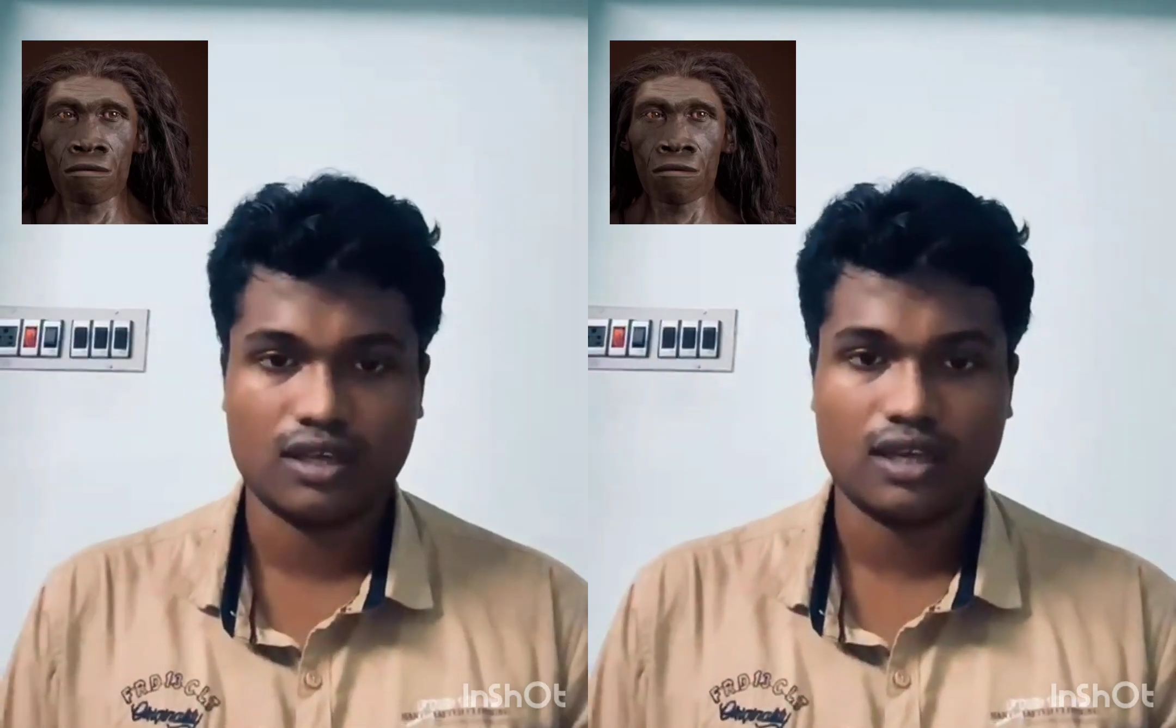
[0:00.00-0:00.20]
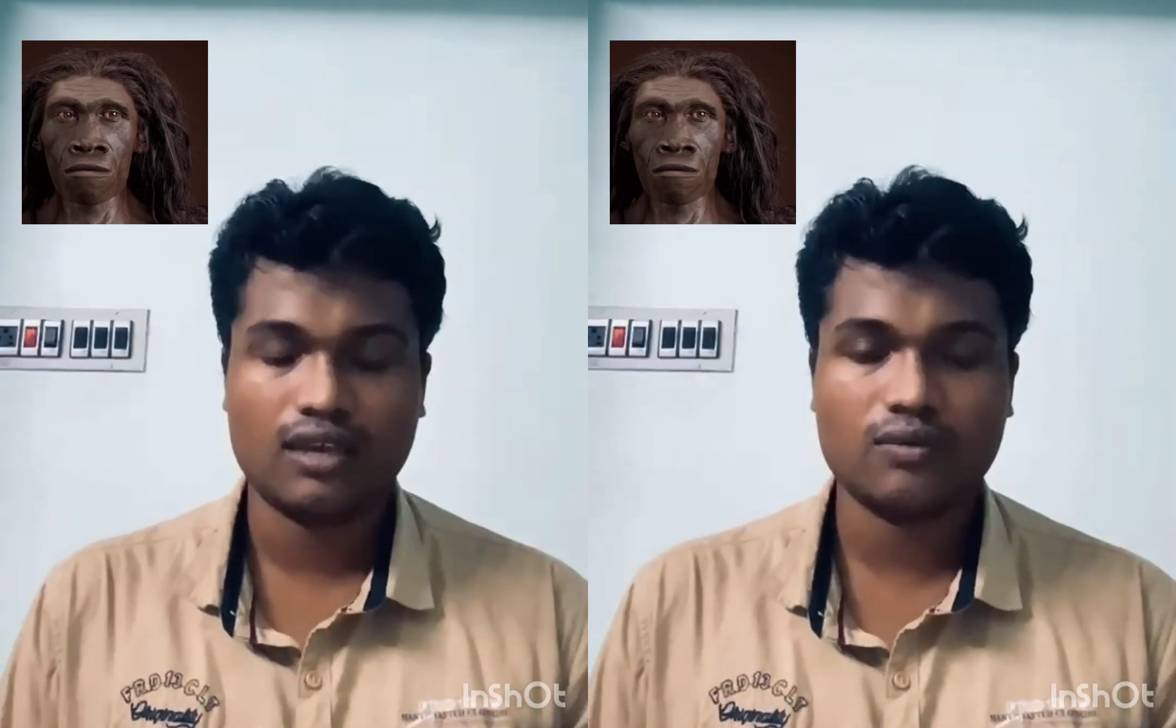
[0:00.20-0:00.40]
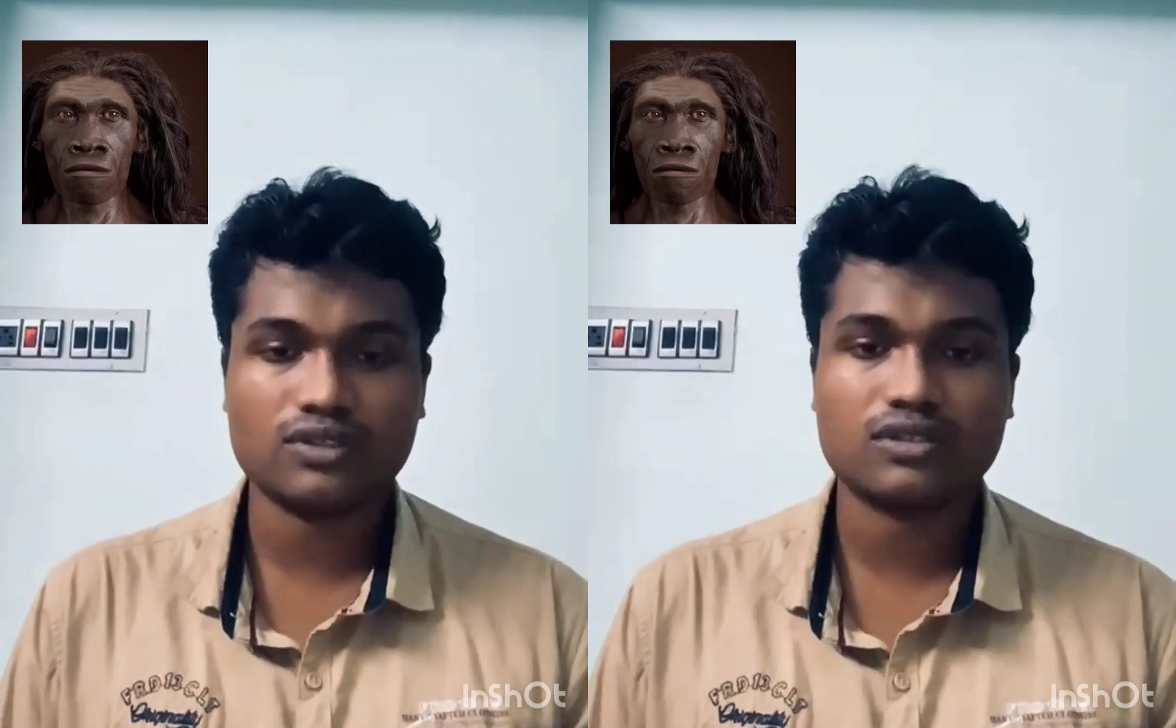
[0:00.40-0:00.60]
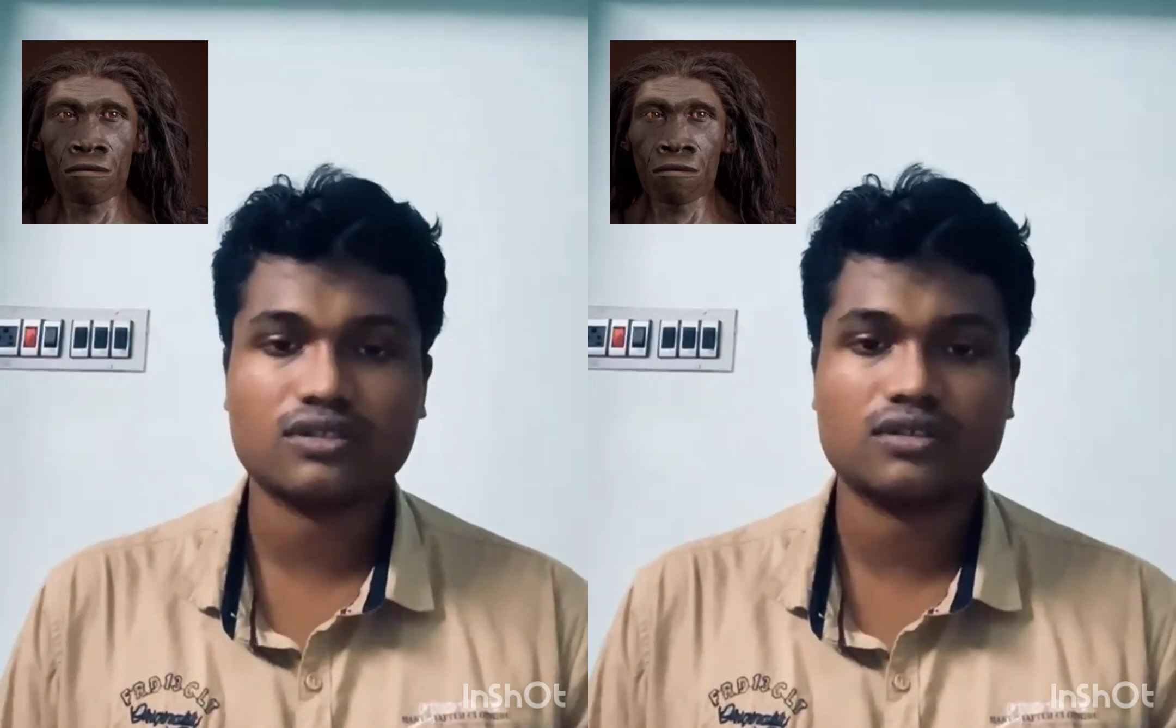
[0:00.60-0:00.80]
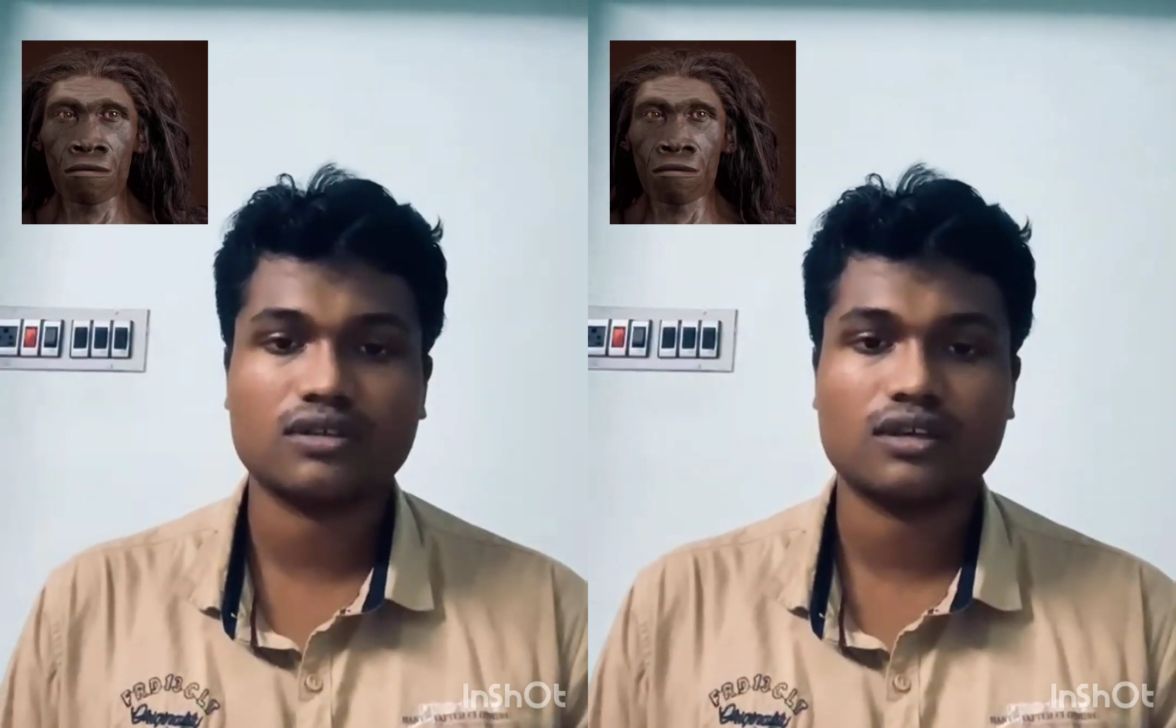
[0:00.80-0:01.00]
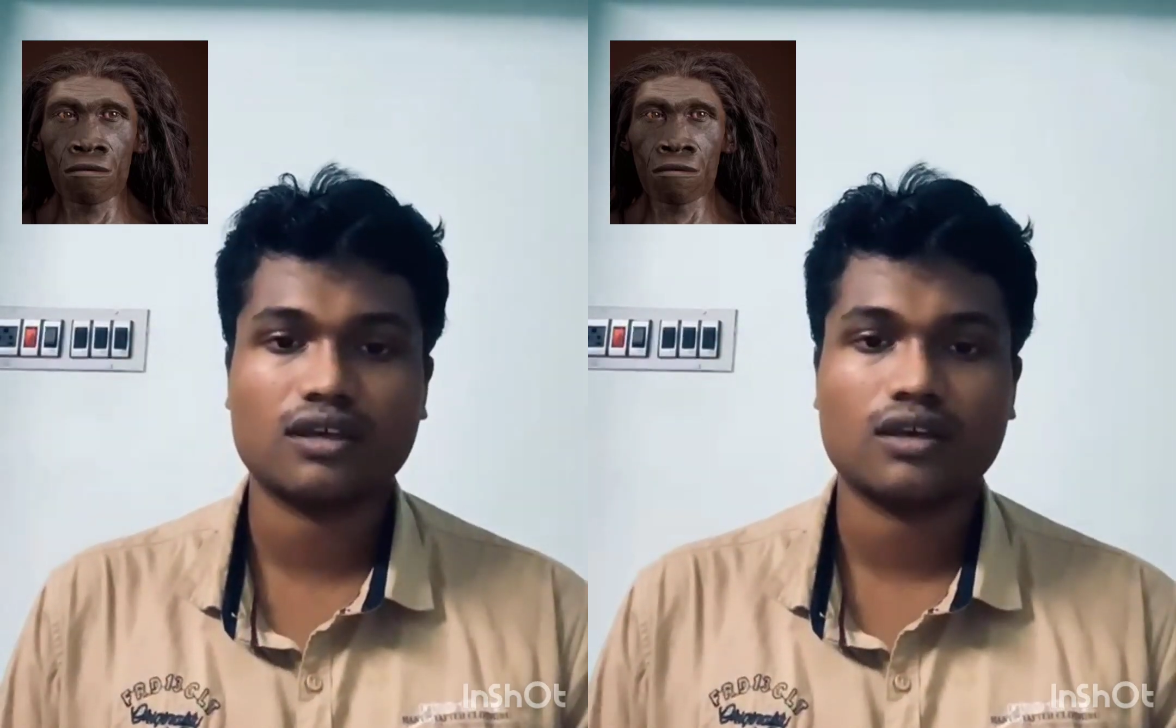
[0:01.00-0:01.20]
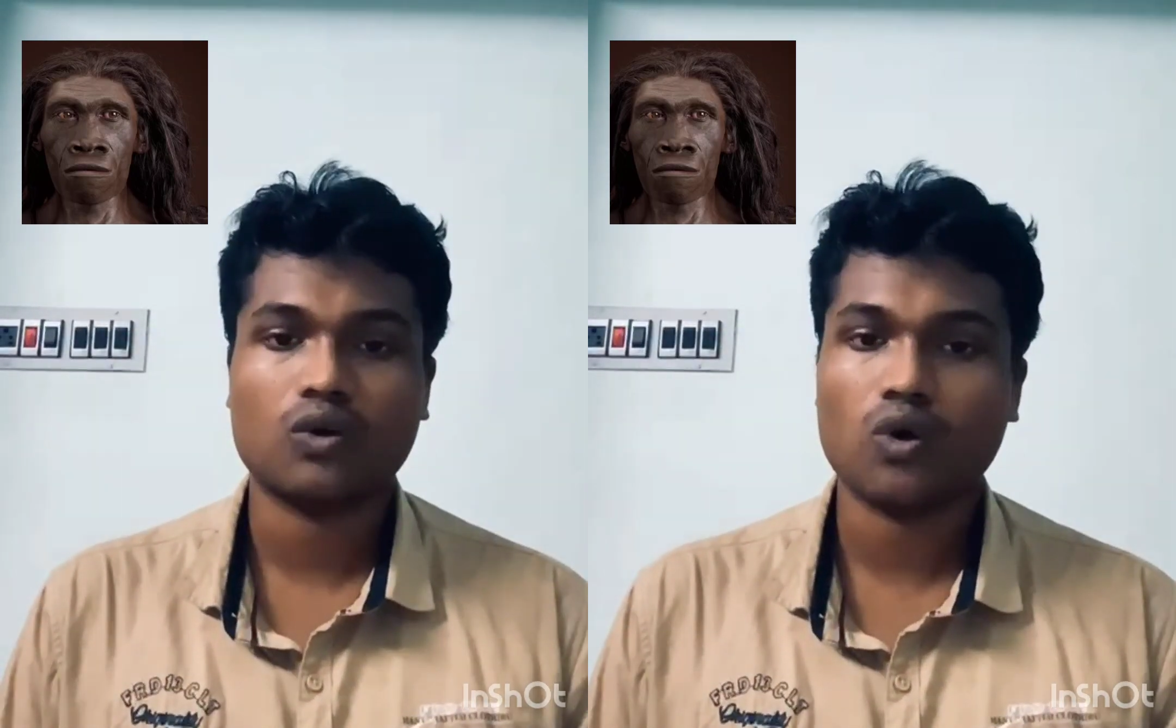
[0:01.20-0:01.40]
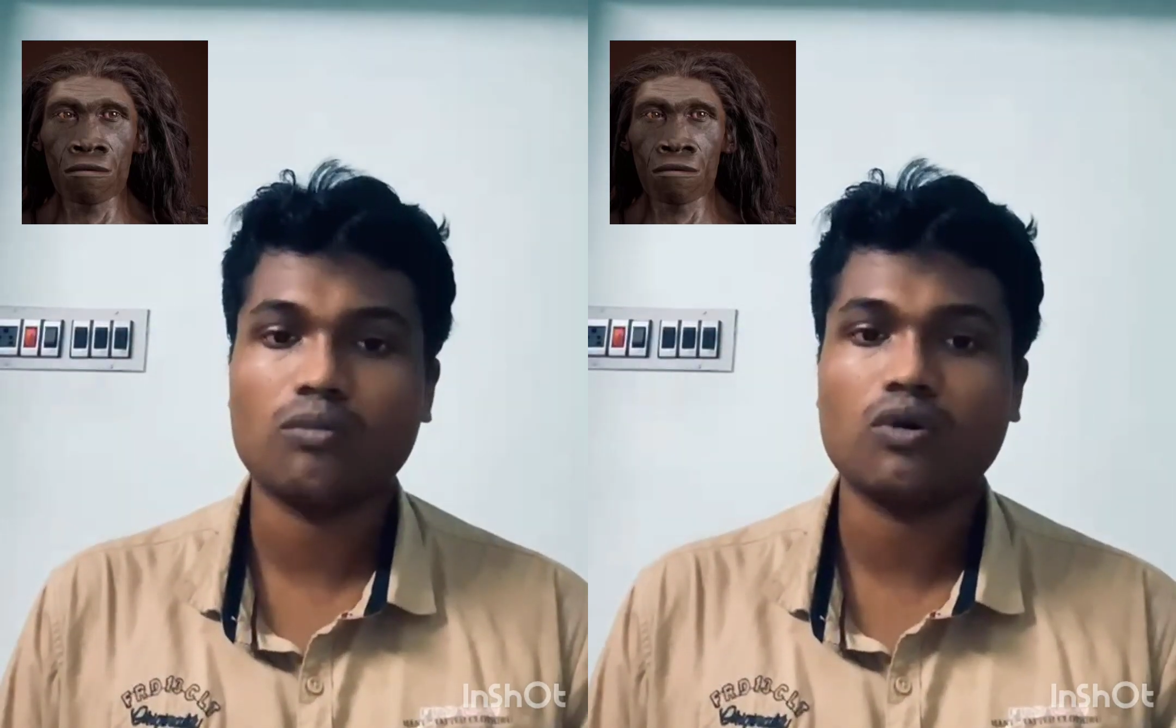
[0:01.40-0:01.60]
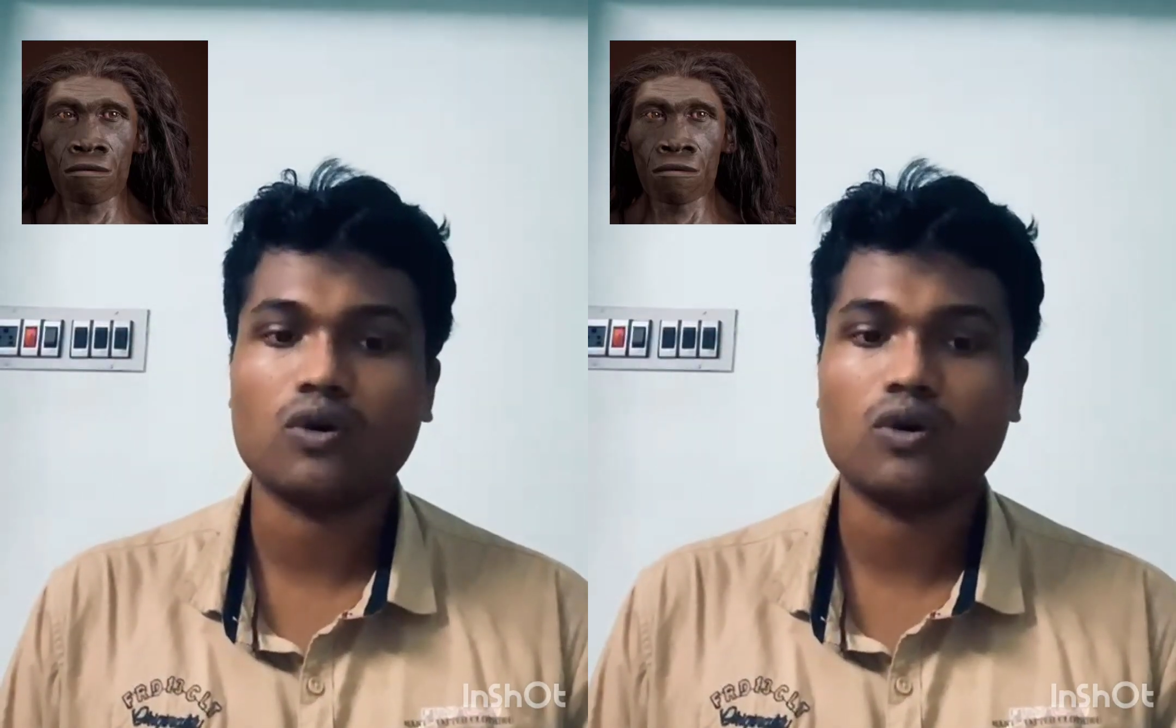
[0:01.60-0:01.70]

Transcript: he was Homo